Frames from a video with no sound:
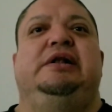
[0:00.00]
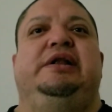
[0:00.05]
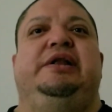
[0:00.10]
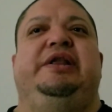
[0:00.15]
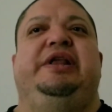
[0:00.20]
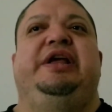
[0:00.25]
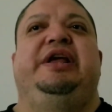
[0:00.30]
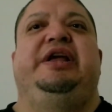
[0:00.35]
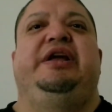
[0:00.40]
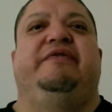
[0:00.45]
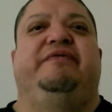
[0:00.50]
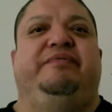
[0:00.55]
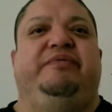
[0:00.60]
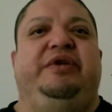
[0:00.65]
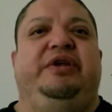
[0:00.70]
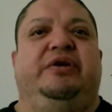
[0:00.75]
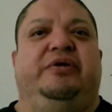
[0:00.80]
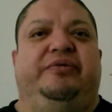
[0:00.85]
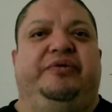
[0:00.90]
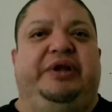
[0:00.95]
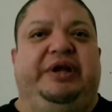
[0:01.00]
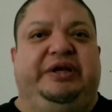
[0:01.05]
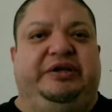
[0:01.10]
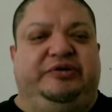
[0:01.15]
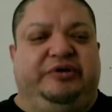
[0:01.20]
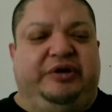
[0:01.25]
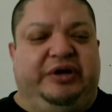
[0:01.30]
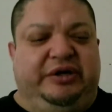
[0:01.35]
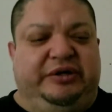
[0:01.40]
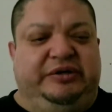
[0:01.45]
They give, you know, they
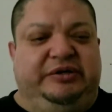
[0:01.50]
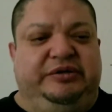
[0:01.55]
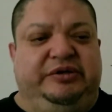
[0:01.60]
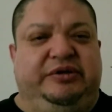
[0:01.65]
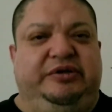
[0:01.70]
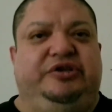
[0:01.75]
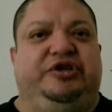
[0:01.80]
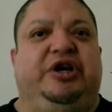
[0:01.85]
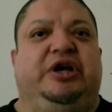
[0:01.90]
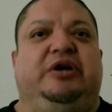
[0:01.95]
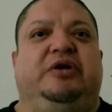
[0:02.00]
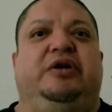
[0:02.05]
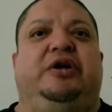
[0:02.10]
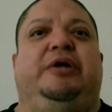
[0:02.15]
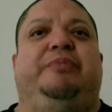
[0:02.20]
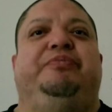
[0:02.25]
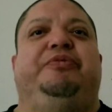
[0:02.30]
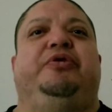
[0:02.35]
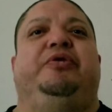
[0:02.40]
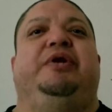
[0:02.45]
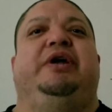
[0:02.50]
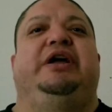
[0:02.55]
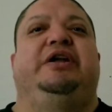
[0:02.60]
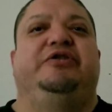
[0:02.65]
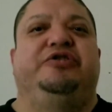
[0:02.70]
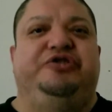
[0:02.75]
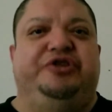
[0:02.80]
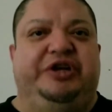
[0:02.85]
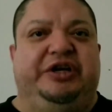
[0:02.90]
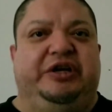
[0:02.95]
try to channel up their
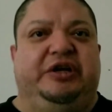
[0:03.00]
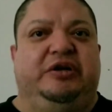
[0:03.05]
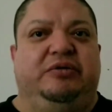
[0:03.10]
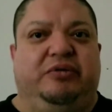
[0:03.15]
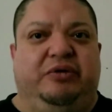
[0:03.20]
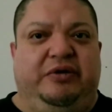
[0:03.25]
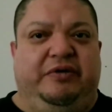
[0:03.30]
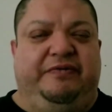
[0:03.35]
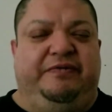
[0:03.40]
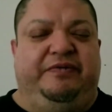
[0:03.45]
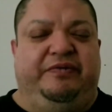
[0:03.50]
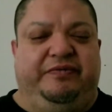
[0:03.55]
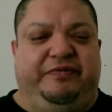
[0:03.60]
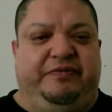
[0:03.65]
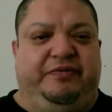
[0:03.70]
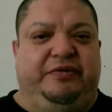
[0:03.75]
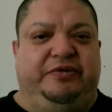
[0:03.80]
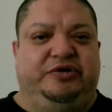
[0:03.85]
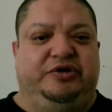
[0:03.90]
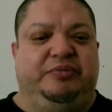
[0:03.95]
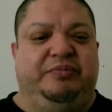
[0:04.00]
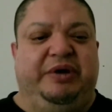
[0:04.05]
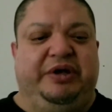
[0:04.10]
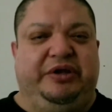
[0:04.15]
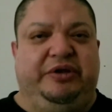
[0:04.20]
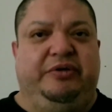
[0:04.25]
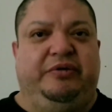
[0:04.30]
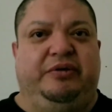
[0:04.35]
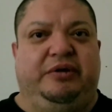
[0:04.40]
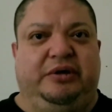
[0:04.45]
energy in order for, for to make
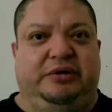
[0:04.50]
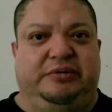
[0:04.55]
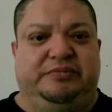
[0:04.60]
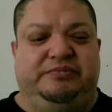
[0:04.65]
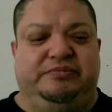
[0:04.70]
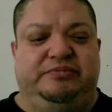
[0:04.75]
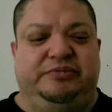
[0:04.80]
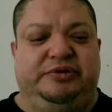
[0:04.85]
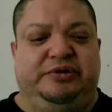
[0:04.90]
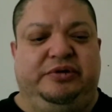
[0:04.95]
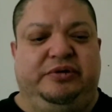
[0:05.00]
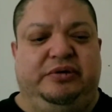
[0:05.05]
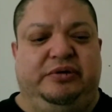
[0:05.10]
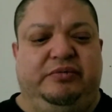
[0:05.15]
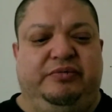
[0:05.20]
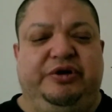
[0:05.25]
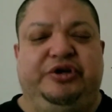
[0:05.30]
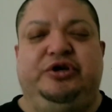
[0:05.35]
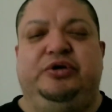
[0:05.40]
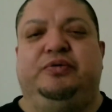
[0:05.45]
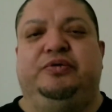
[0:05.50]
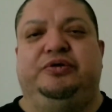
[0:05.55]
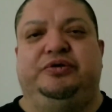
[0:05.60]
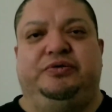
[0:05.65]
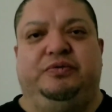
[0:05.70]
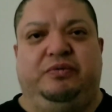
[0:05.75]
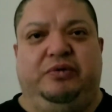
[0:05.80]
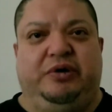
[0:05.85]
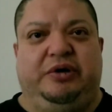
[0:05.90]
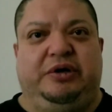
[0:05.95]
their um, their rituals
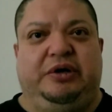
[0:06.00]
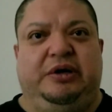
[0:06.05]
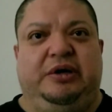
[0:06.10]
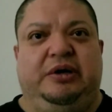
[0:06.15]
work.